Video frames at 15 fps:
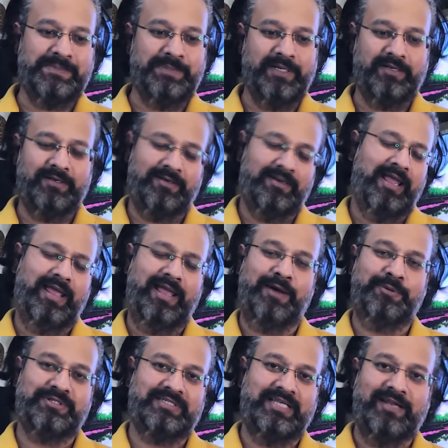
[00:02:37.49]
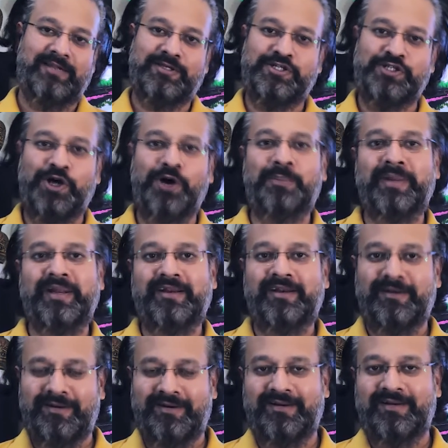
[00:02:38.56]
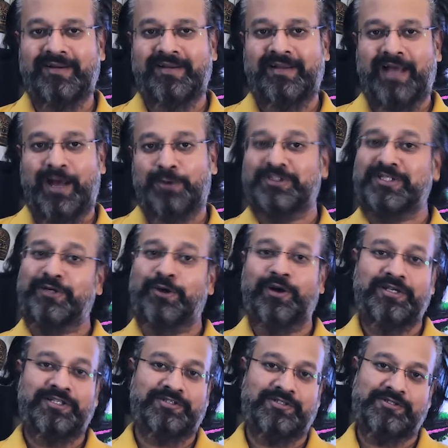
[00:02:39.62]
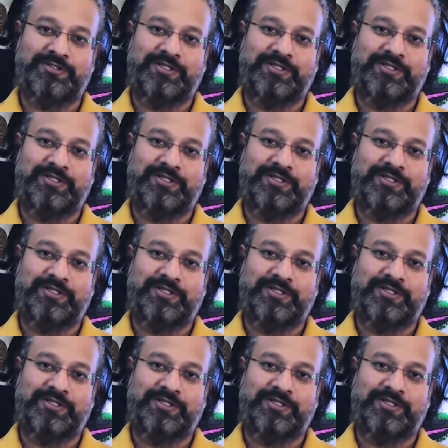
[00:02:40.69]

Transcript: but hey, I was there in the shop and I was there to audition,